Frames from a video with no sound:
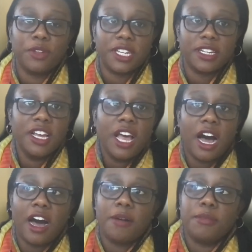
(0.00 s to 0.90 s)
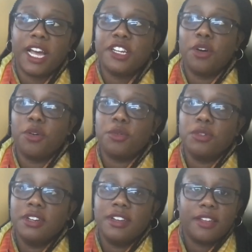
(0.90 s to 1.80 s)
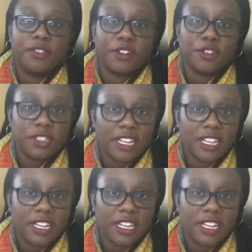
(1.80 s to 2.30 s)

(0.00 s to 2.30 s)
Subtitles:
And I know there,